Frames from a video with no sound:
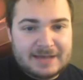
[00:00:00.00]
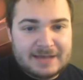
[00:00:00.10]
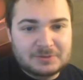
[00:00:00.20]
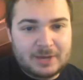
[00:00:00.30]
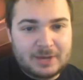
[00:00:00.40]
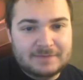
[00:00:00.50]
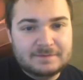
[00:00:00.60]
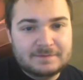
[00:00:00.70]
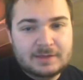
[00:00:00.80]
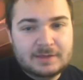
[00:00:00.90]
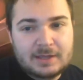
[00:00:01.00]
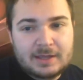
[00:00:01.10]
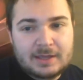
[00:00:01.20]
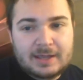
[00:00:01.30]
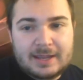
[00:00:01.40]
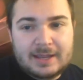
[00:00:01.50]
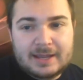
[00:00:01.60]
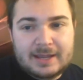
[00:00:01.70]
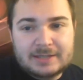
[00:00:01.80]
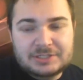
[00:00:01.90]
housewife.
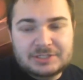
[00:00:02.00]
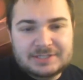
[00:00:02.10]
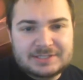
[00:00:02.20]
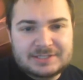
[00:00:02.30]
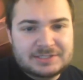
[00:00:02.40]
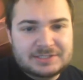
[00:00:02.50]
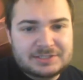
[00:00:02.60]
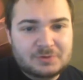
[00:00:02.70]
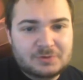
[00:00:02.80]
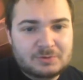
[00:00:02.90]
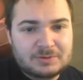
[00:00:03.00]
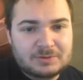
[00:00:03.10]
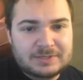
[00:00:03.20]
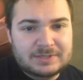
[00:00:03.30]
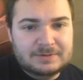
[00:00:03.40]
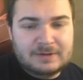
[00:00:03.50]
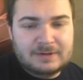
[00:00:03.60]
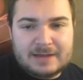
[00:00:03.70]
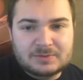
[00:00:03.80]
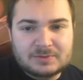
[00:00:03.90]
And she's this just normal, cute
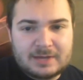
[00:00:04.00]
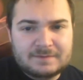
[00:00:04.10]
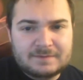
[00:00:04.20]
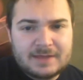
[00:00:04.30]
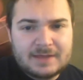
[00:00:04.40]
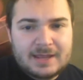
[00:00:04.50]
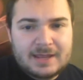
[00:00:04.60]
little housewife.